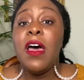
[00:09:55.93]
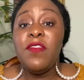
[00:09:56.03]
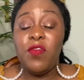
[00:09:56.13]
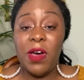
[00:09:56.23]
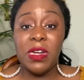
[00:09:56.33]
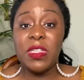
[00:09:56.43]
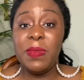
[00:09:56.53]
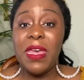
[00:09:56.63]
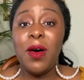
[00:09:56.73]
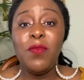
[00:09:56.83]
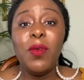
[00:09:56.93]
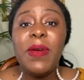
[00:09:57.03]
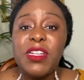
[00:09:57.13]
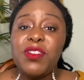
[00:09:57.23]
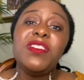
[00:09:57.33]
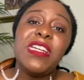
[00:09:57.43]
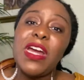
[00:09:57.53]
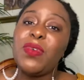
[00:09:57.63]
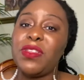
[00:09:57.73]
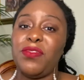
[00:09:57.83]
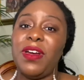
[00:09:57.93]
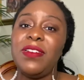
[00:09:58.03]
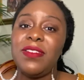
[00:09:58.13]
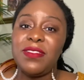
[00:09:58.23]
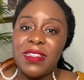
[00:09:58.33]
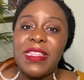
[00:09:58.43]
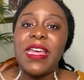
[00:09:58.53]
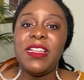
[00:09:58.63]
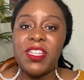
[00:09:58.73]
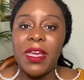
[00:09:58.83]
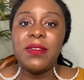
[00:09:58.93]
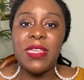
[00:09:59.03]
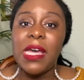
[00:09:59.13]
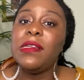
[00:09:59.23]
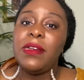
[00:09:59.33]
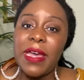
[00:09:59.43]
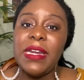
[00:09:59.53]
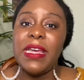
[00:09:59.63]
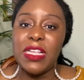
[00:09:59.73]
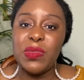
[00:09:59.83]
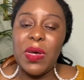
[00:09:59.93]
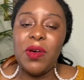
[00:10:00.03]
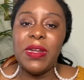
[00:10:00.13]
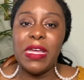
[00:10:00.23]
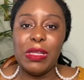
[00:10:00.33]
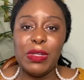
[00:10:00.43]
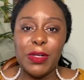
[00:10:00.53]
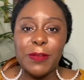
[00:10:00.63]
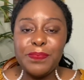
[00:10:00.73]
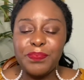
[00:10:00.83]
If you found it to be helpful, make sure to share it with a friend so that they can take a look at it as well and they can learn.